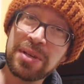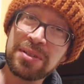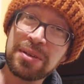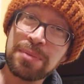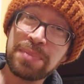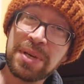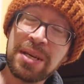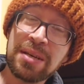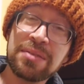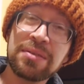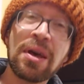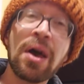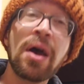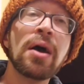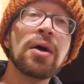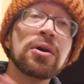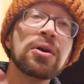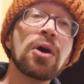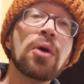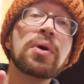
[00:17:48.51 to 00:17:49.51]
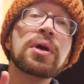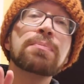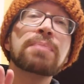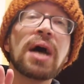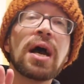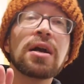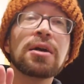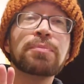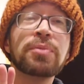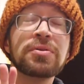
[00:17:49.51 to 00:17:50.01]
recipes, going
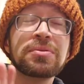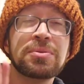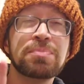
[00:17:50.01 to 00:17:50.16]
back,